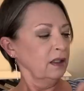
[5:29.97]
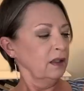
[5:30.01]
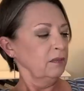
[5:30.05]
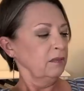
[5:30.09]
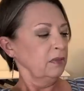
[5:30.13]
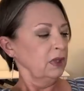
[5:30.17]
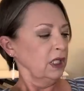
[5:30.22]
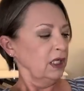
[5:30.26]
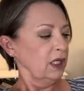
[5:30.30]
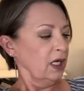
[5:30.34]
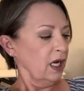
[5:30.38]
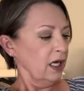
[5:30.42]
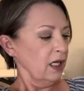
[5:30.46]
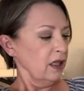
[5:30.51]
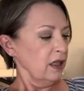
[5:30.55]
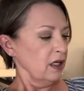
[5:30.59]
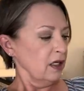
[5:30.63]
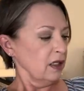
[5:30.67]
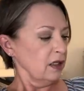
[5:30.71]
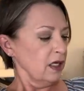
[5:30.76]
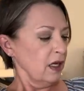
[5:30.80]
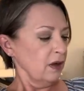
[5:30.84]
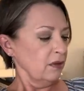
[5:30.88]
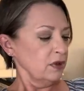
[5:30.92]
But I
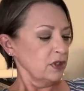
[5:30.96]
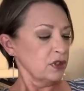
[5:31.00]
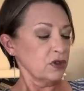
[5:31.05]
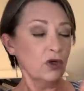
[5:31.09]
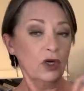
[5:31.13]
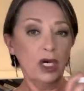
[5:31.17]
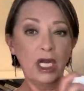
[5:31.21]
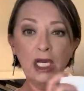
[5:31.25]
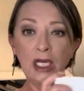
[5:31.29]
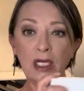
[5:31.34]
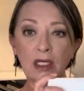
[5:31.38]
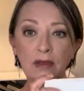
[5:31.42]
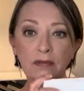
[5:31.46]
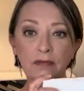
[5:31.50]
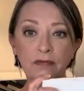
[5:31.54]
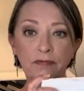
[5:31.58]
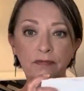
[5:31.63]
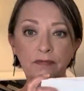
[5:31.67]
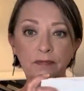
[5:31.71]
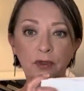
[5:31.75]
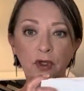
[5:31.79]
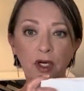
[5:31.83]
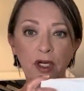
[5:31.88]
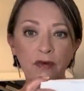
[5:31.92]
thought that was great.
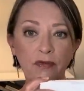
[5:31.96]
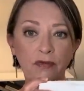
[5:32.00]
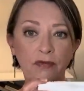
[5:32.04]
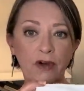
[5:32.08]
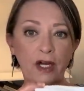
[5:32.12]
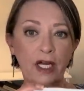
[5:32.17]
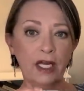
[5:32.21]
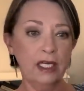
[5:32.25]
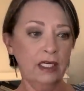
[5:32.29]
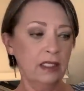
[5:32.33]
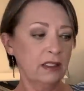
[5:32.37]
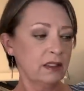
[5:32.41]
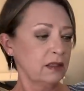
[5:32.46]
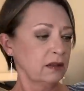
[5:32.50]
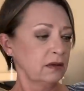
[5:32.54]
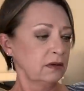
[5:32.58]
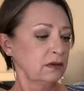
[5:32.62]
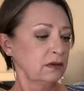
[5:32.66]
Great find.